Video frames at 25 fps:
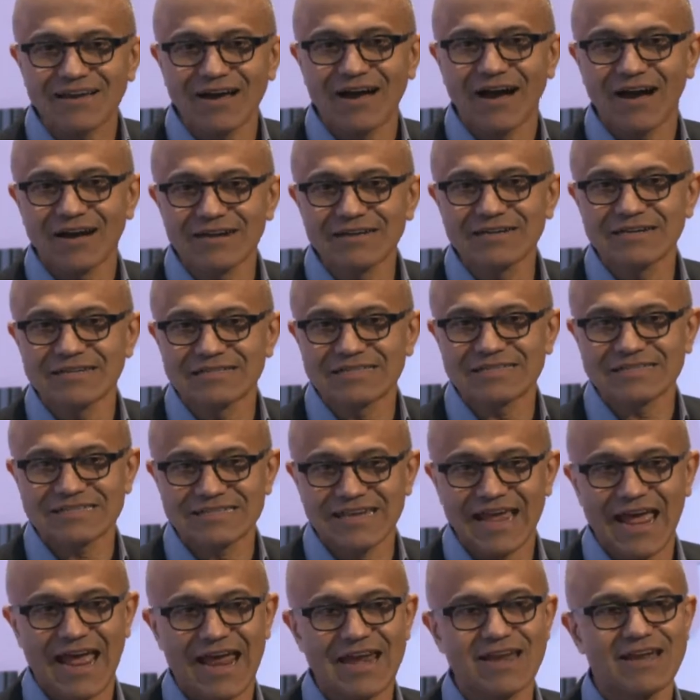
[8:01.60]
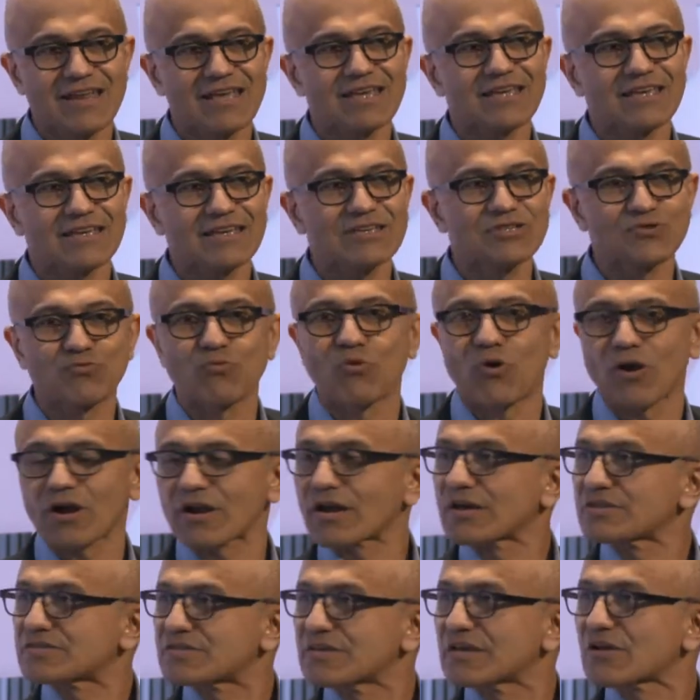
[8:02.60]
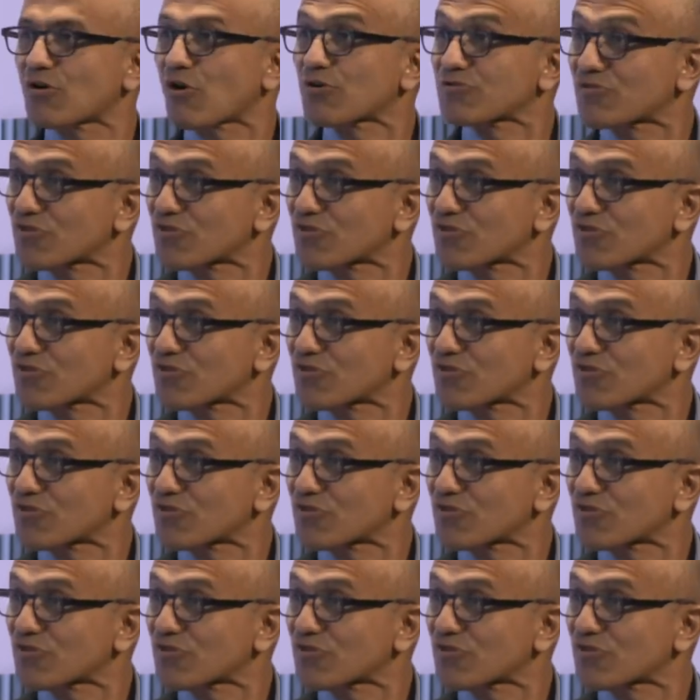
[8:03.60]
understanding is what I think, or the